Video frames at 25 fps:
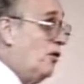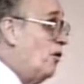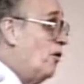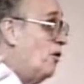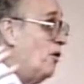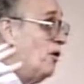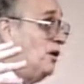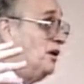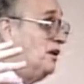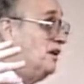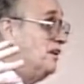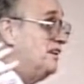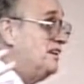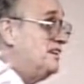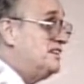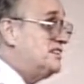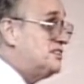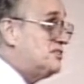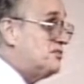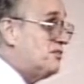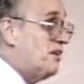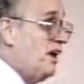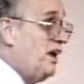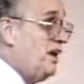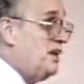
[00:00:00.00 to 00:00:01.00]
all these
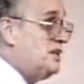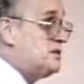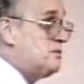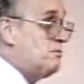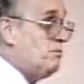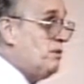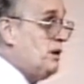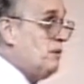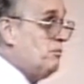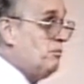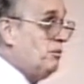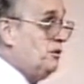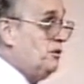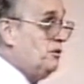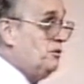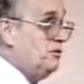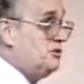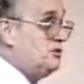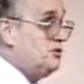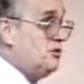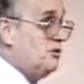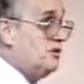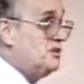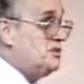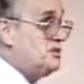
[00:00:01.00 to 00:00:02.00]
strange people who
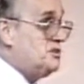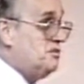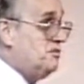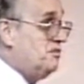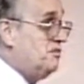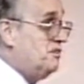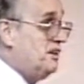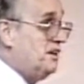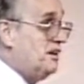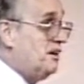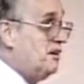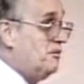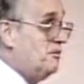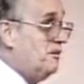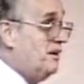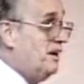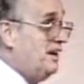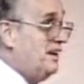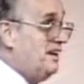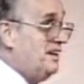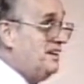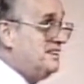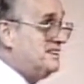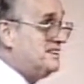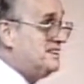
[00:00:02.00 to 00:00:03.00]
taught you their
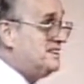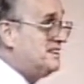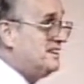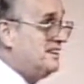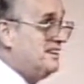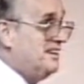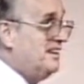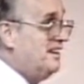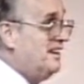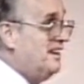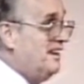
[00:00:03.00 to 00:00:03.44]
ways,